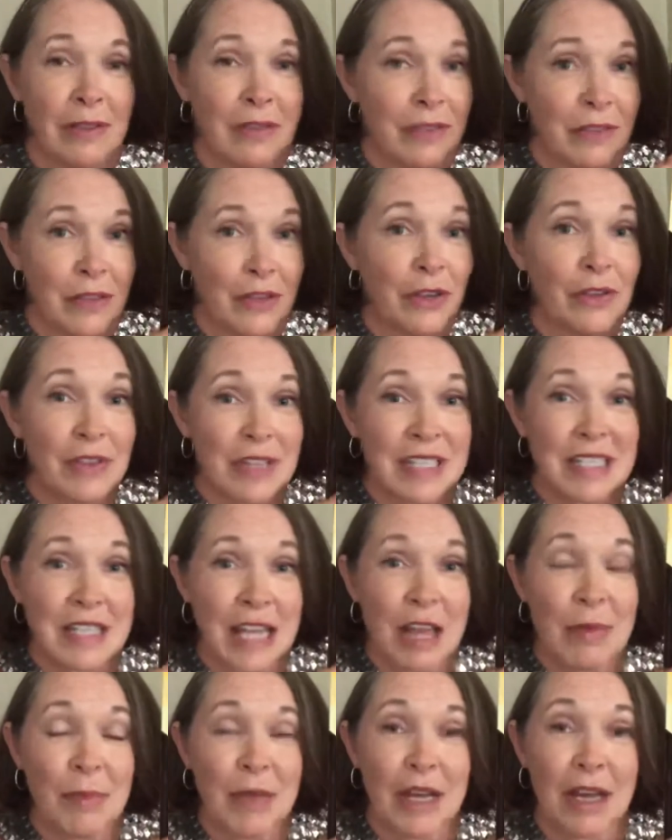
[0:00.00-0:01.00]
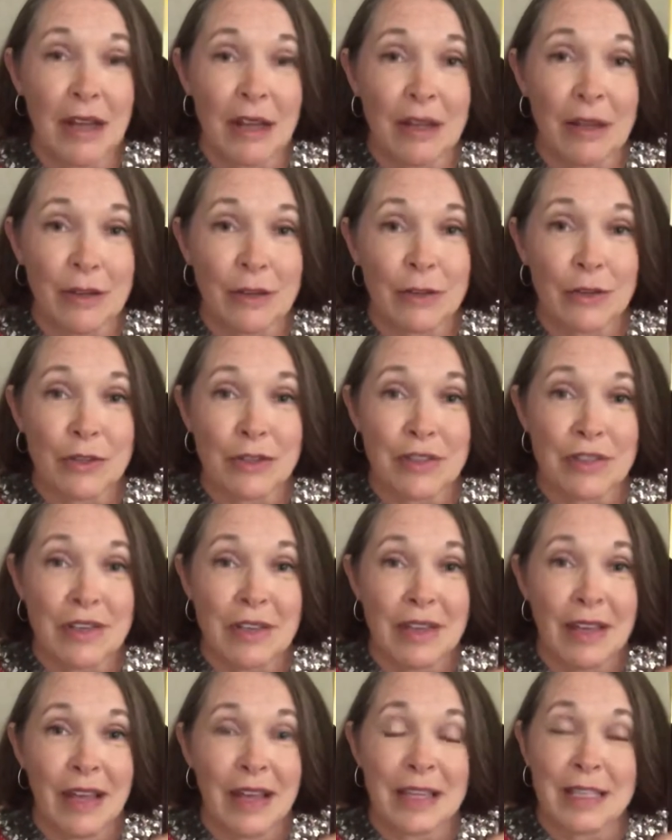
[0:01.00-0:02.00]
they're the same colors
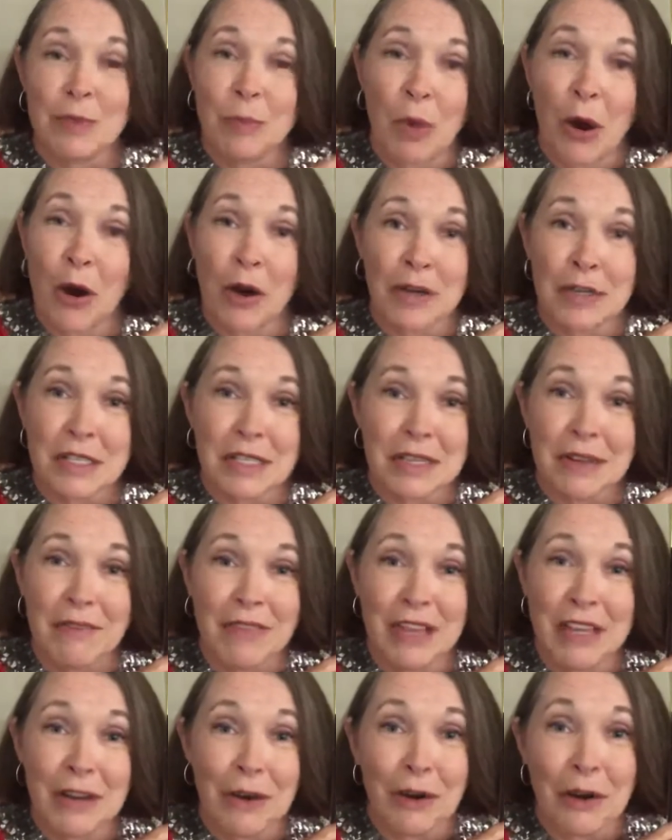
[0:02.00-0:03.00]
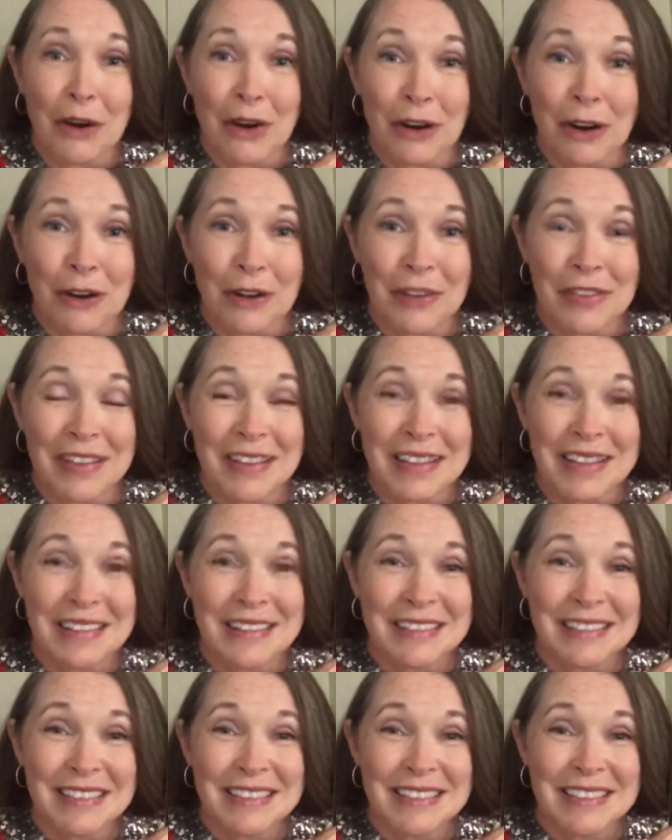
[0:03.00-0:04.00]
as parts of the earth.
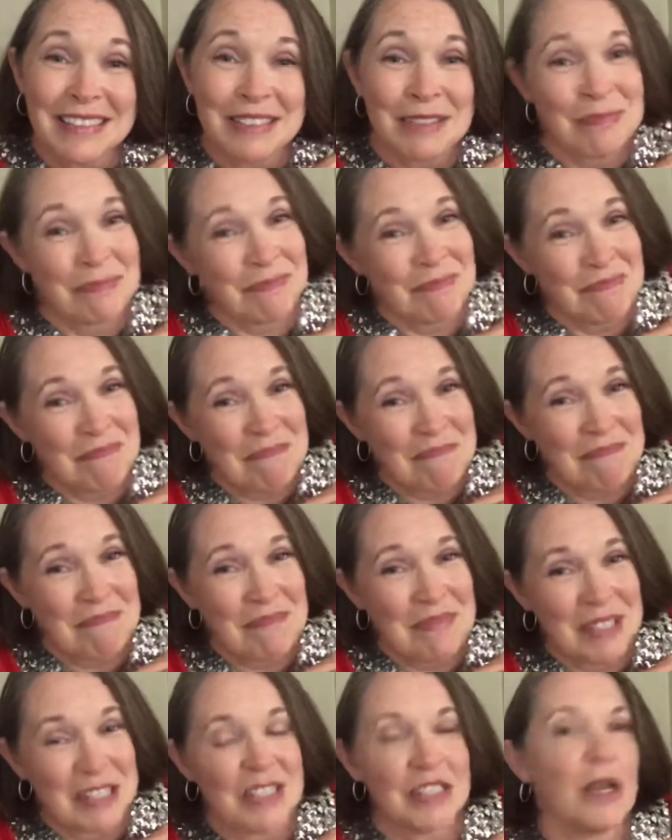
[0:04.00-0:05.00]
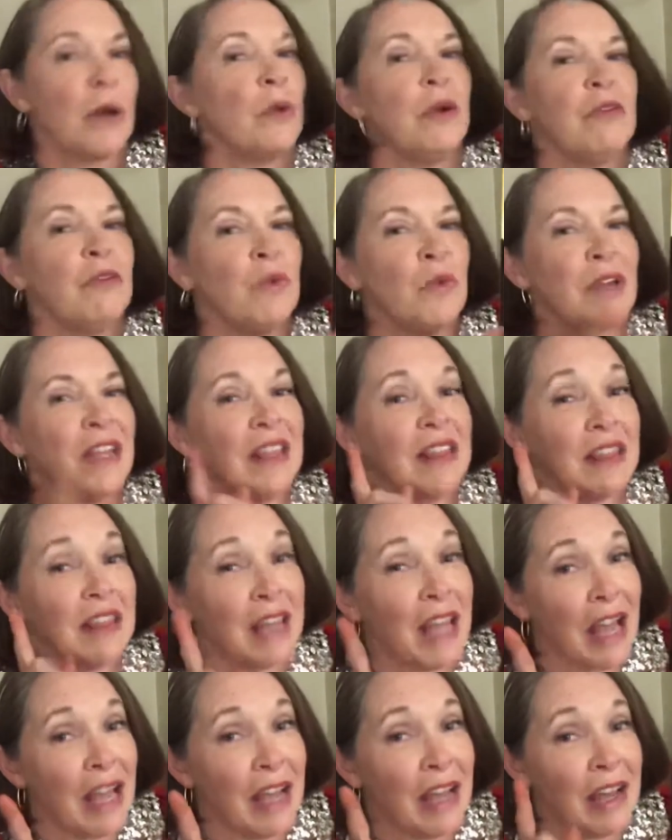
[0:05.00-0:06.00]
So if we
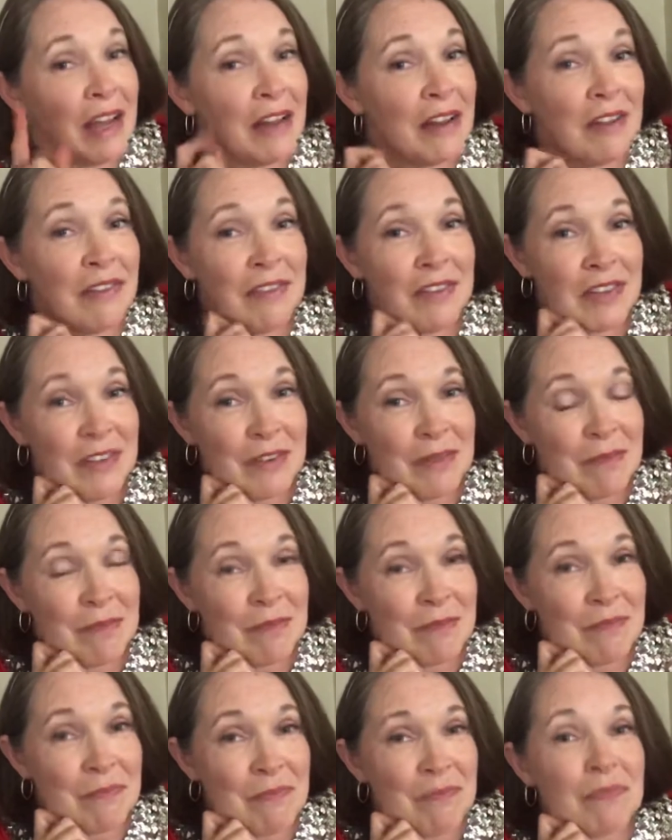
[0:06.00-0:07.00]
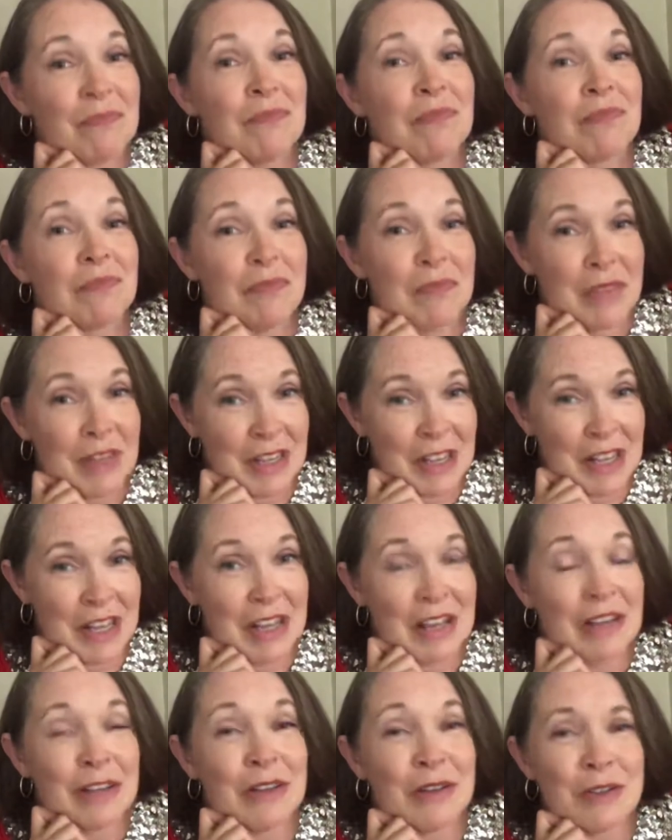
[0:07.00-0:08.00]
love the
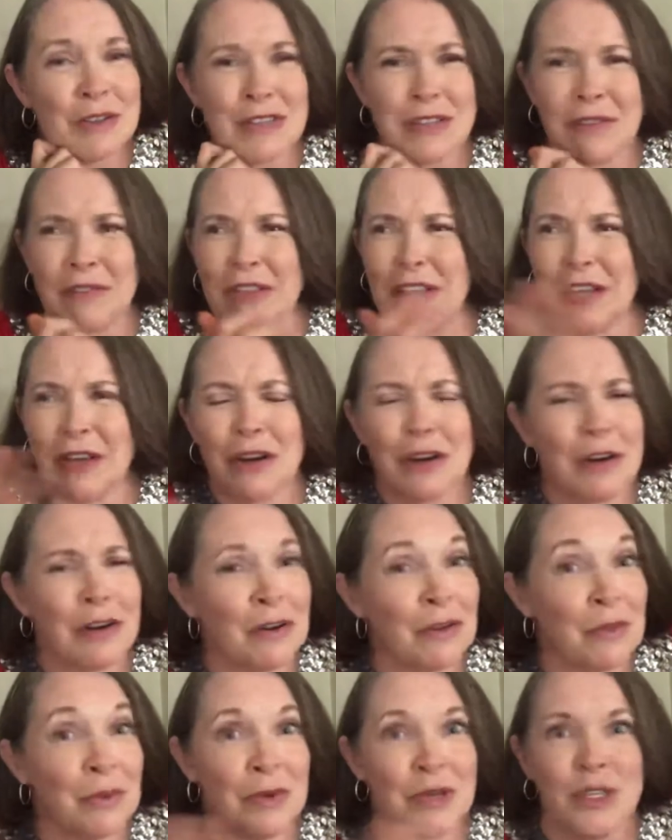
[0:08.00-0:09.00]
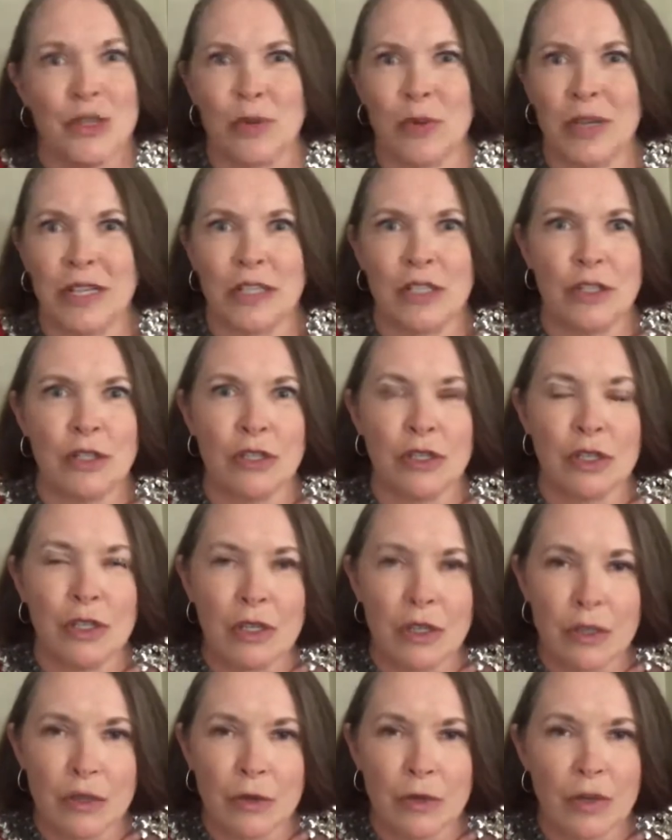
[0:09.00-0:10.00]
colors of the earth, which we
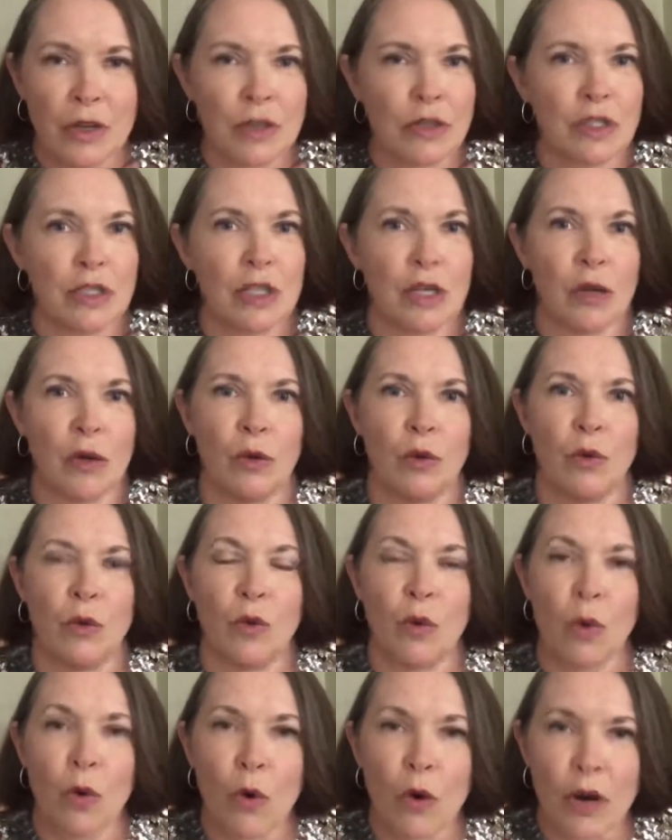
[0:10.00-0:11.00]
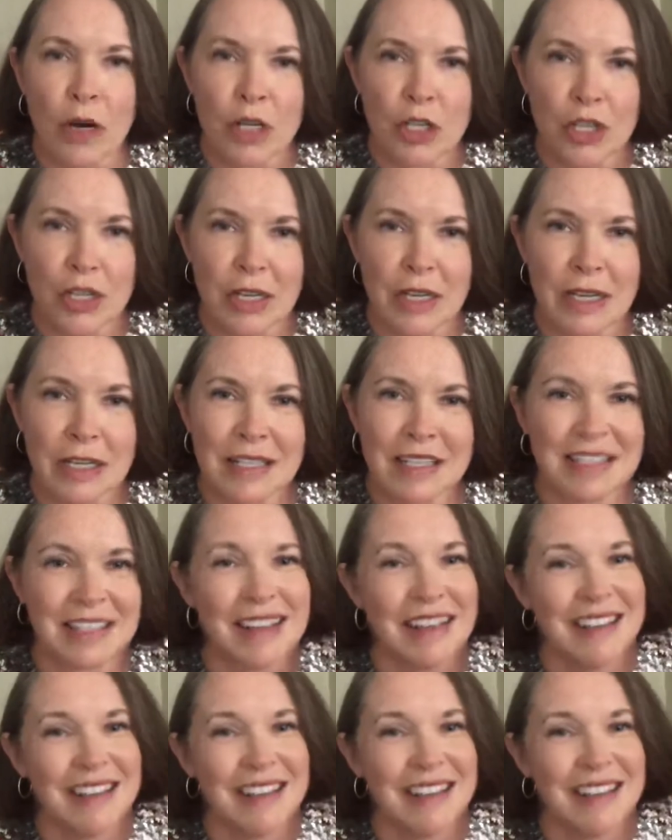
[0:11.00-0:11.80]
do, they're so gorgeous,